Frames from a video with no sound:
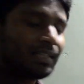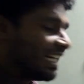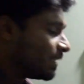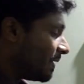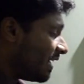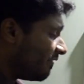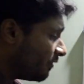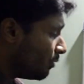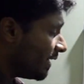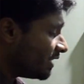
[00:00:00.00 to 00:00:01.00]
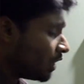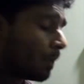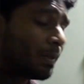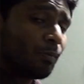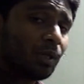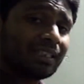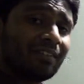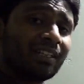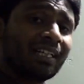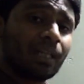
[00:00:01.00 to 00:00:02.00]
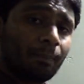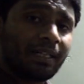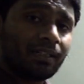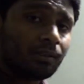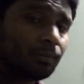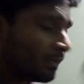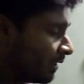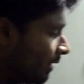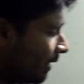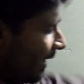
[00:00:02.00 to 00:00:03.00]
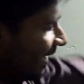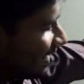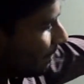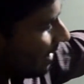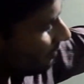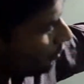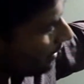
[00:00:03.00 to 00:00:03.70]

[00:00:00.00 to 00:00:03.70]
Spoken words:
In a span of 2 days, how many work they will get completed? In a span of 2